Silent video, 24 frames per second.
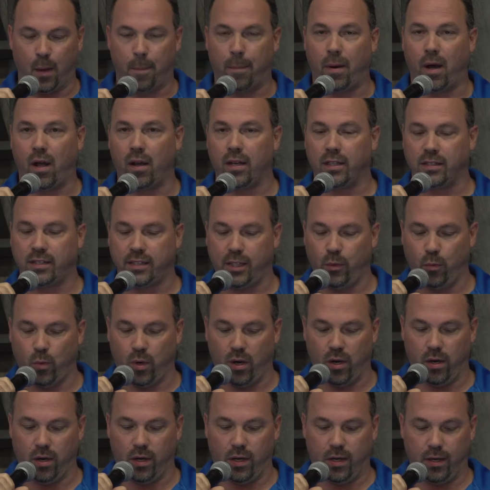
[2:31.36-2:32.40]
policy
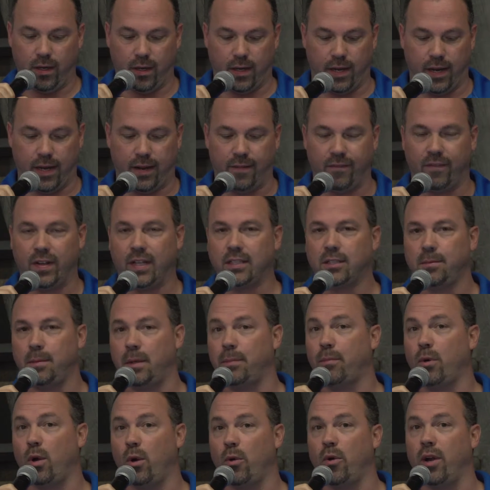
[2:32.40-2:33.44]
work, and
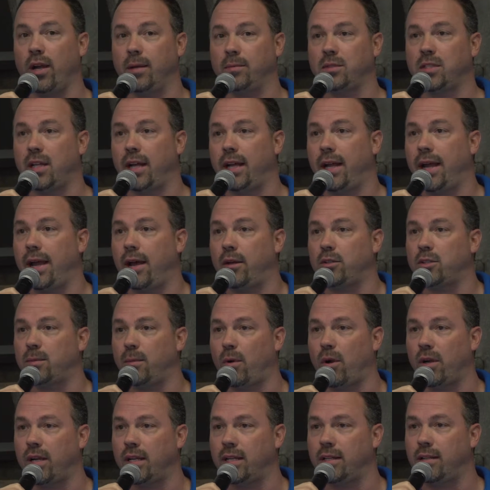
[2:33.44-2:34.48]
investment programs like
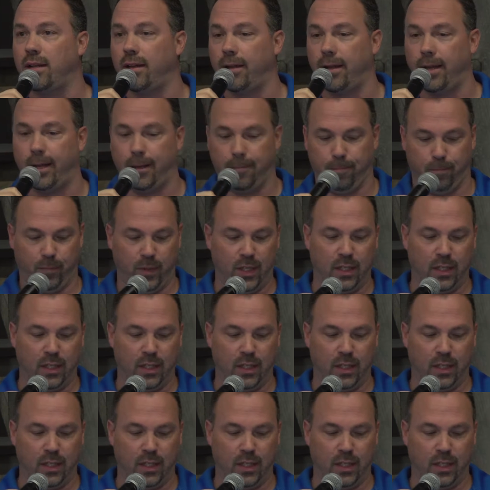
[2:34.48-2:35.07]
Housemarque Kentucky.